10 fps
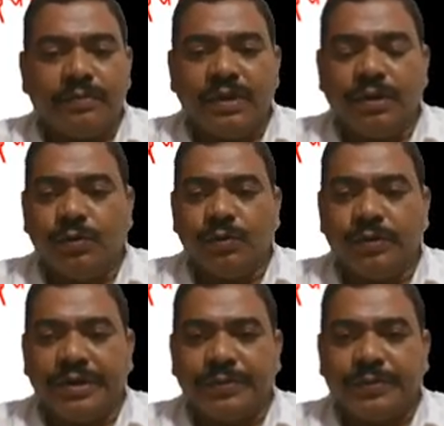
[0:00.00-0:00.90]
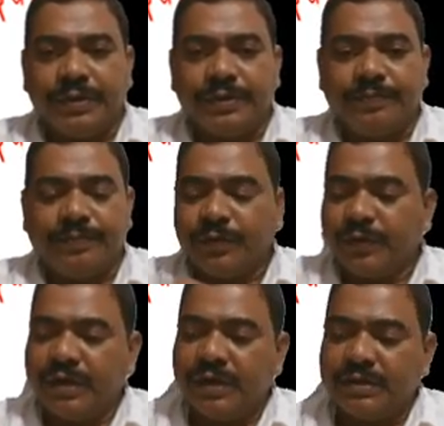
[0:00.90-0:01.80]
do that.
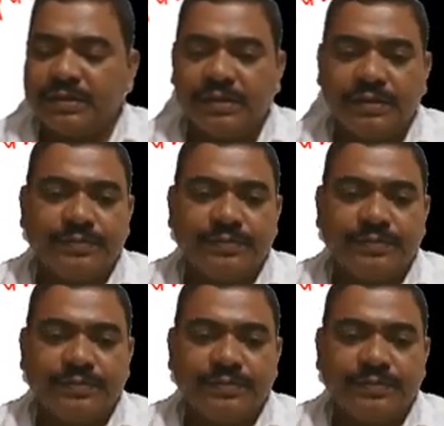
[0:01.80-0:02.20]
Okay, let's see.